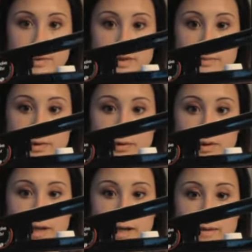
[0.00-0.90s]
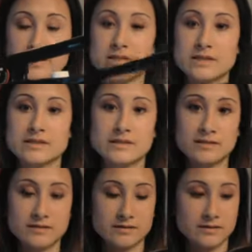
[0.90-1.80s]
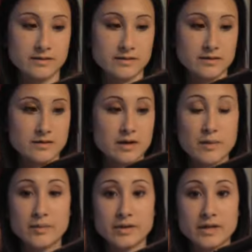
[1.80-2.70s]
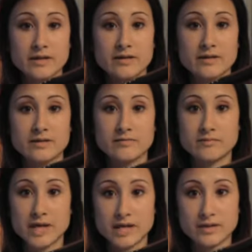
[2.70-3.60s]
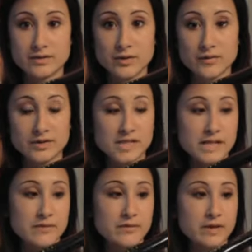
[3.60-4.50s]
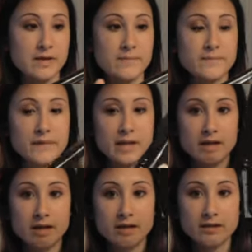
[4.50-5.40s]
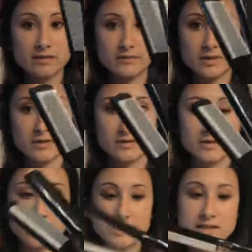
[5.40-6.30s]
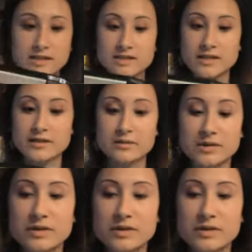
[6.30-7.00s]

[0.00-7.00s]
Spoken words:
Bespoke Labs is the company that heads over T3. And this is what it looks like. It's actually got a